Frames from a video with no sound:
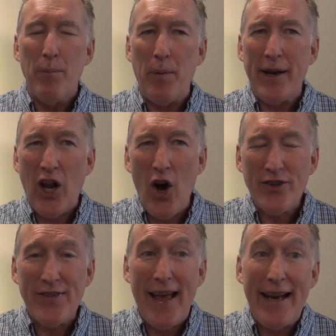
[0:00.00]
But
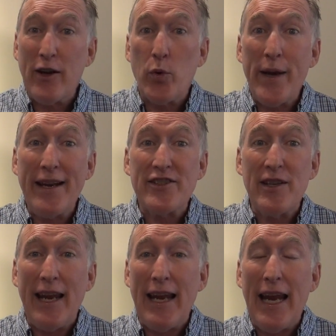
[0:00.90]
because of that, he
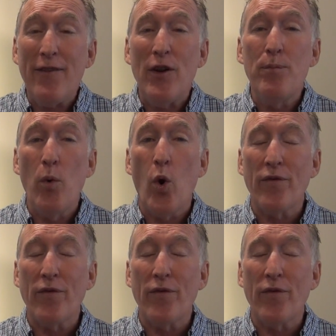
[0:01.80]
creates even more